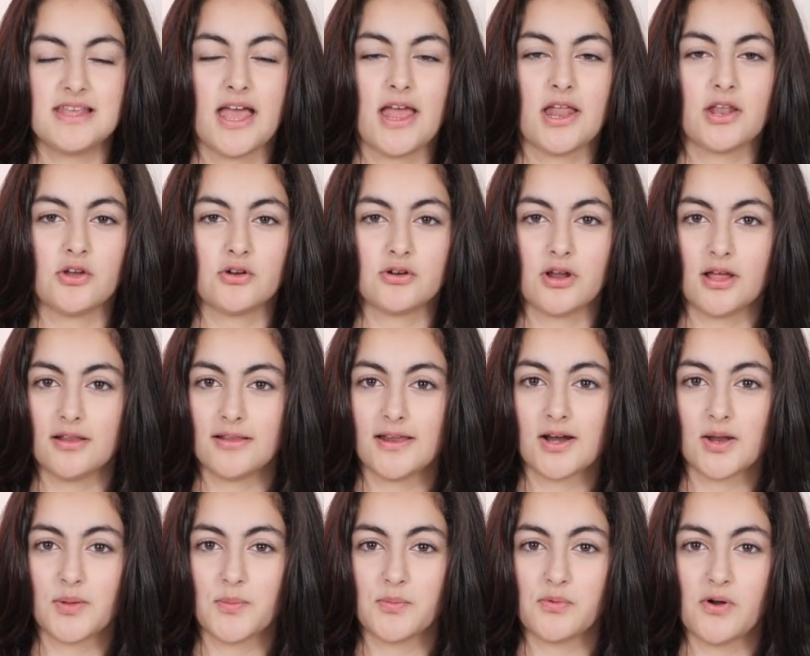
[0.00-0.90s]
then you're not
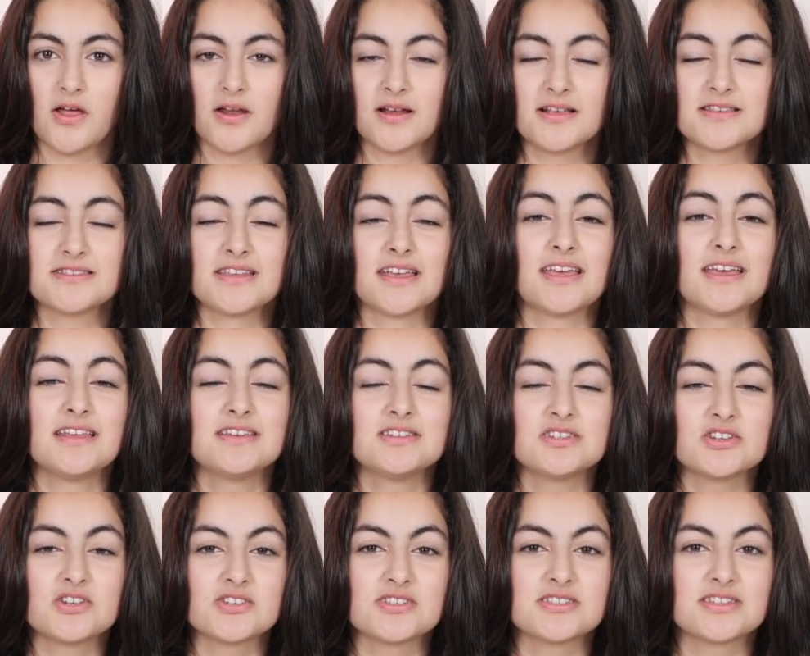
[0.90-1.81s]
letting the products sink
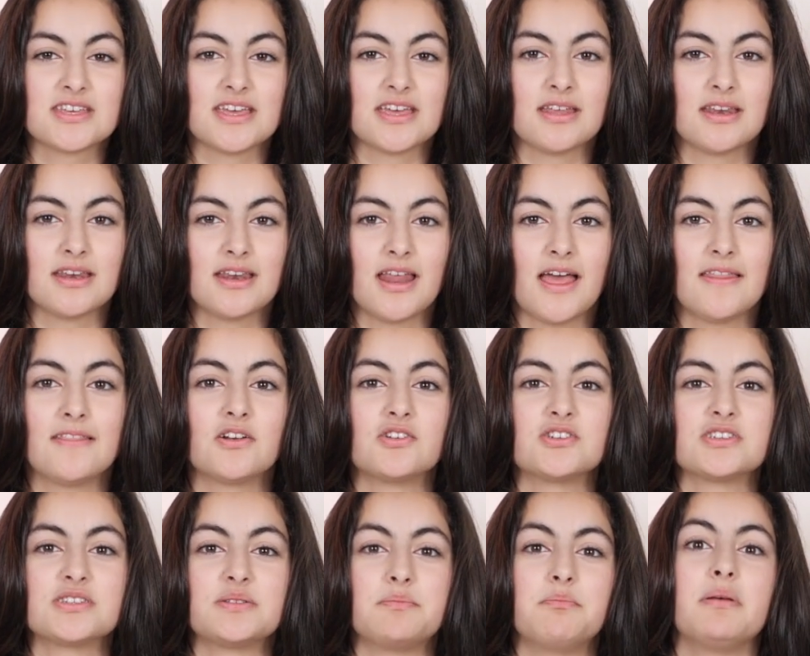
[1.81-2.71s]
into your skin and they're
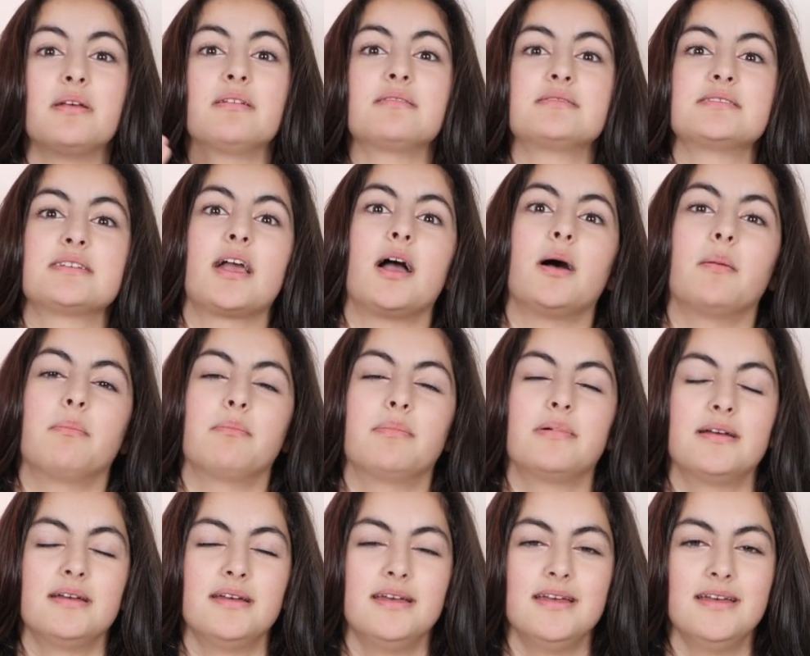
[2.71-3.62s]
just building
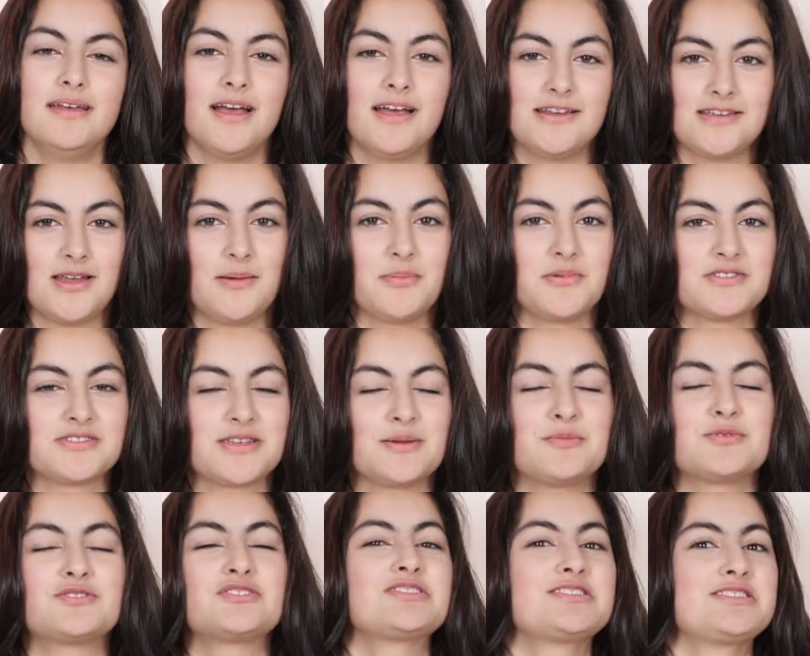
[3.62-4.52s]
up on top of your skin,
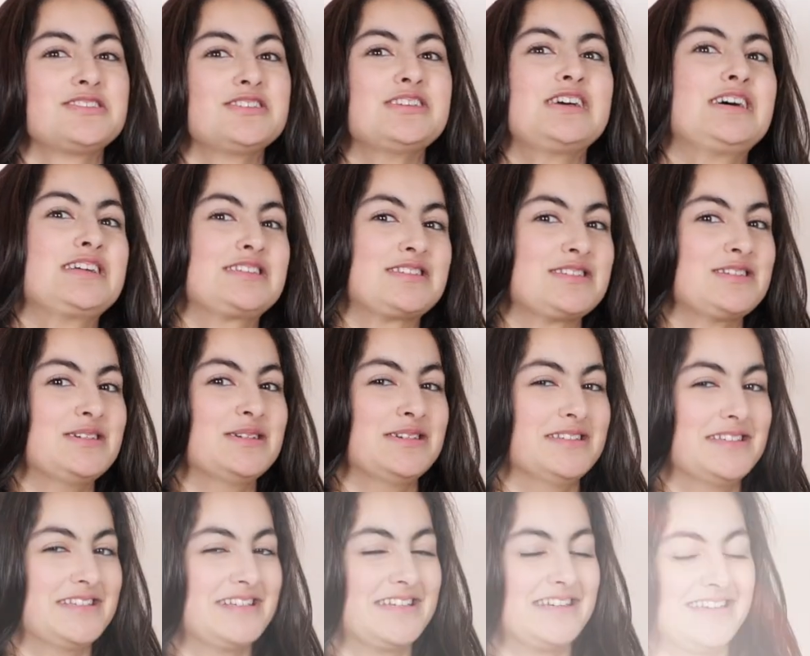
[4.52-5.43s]
which is not
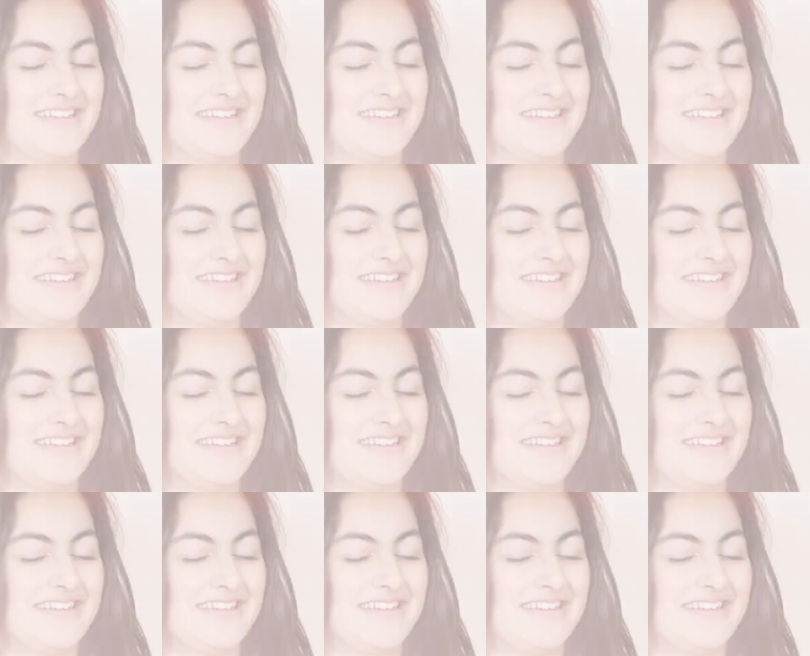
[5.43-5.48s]
good.